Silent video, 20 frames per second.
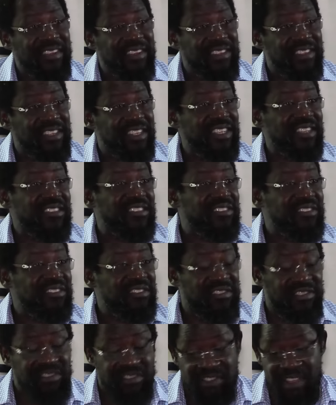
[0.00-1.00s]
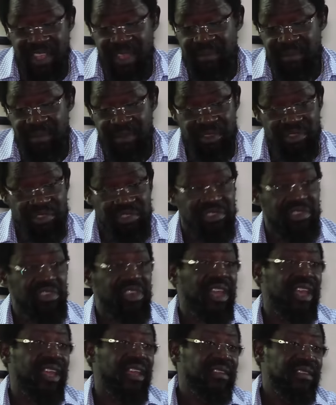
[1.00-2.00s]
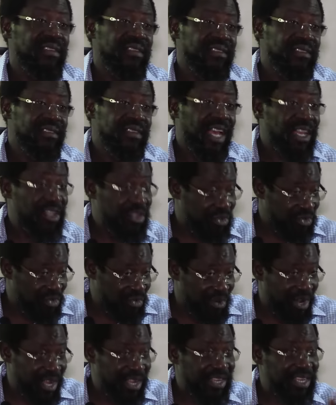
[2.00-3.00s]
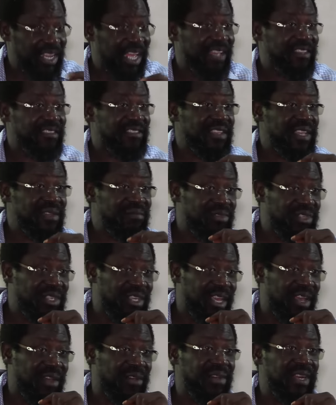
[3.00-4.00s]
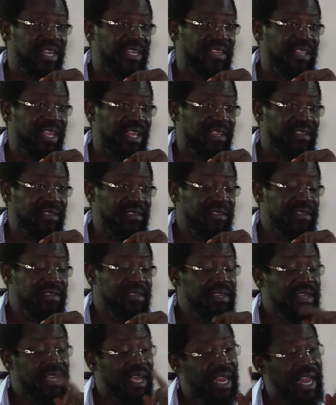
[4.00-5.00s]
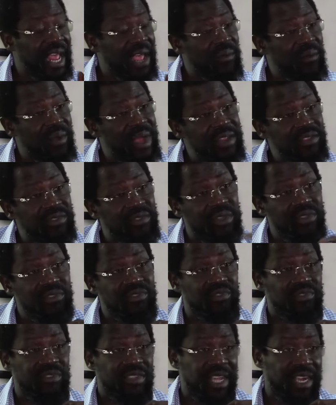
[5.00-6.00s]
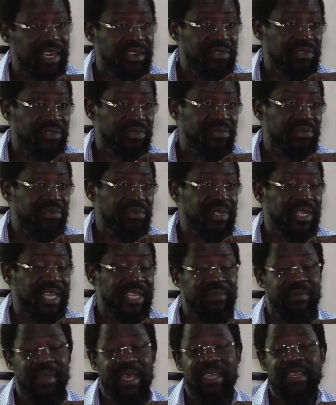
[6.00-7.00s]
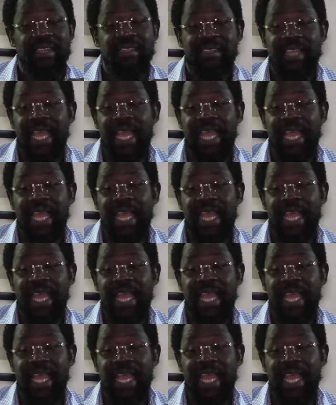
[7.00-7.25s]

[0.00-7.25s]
in this same chair, and you were in that same chair on the day. And I went on to tell you that by the